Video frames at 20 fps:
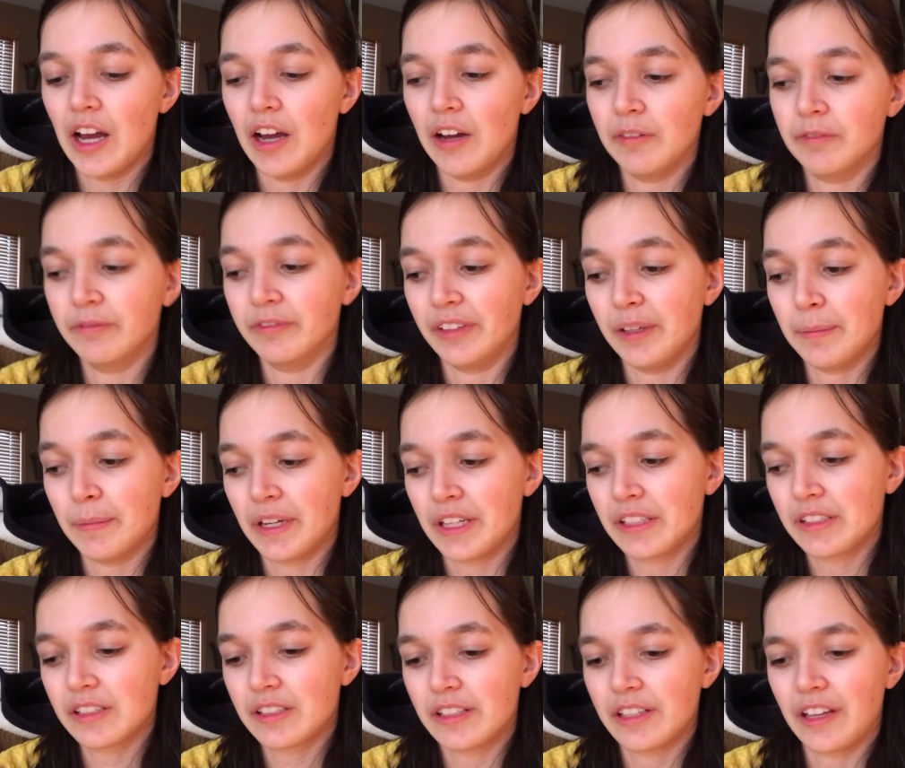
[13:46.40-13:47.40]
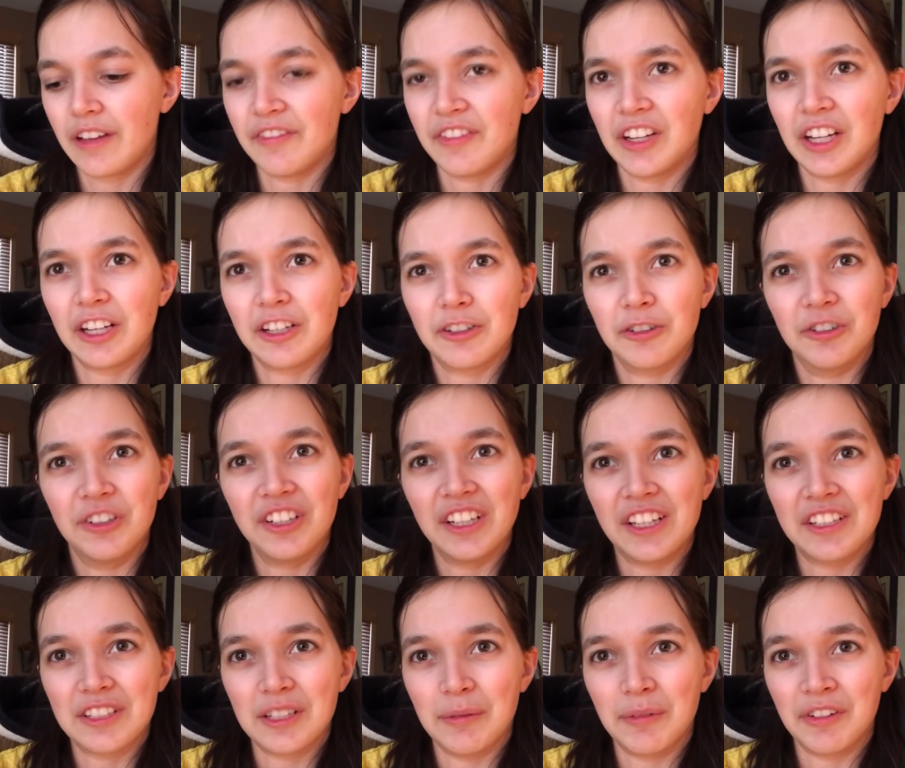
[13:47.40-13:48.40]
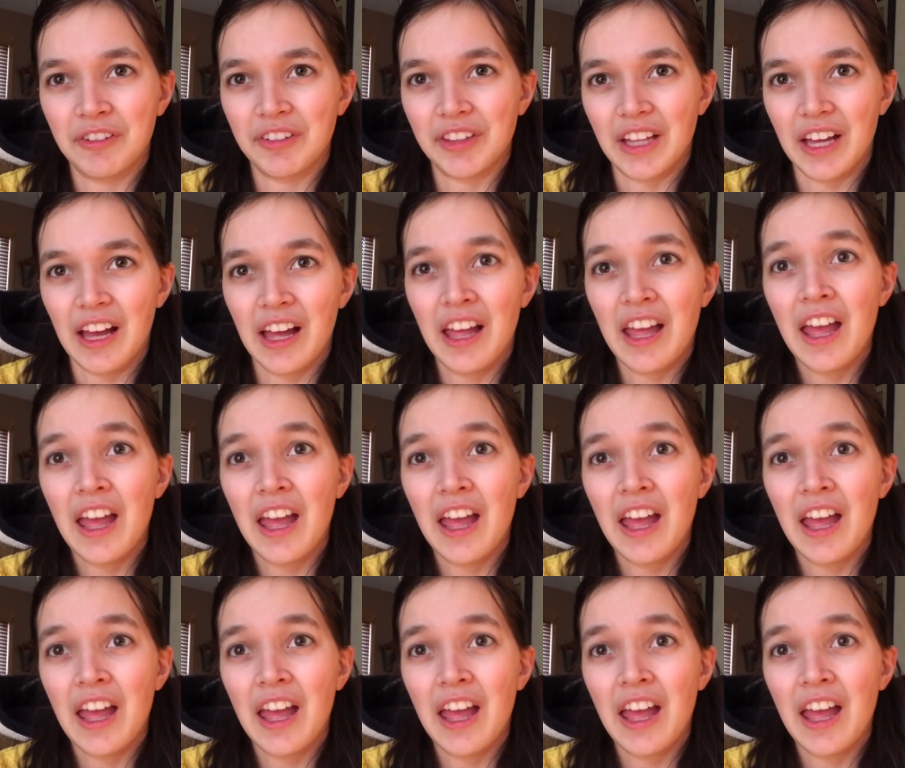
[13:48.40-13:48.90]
We might see if I coordinate something with that.